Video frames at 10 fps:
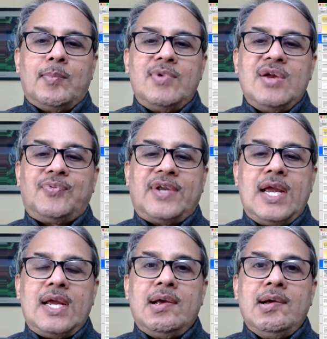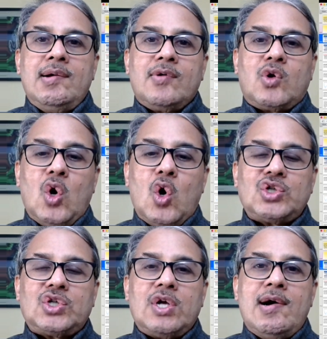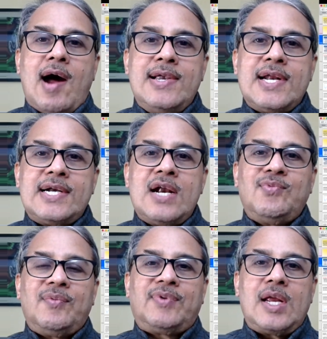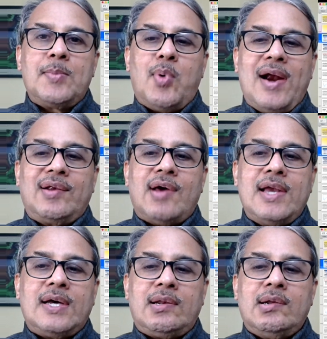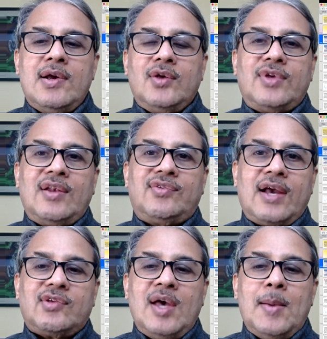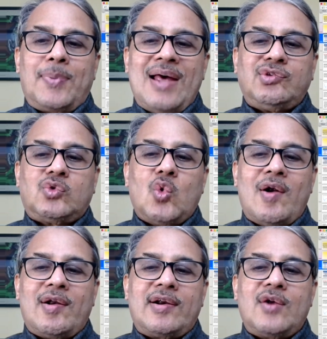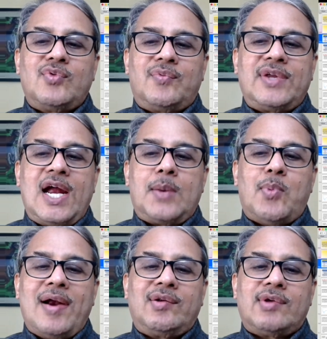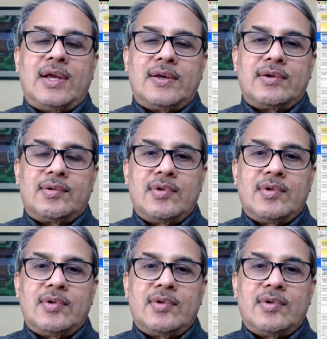Nifty closed 115 points higher. Sensex plus 258 points higher.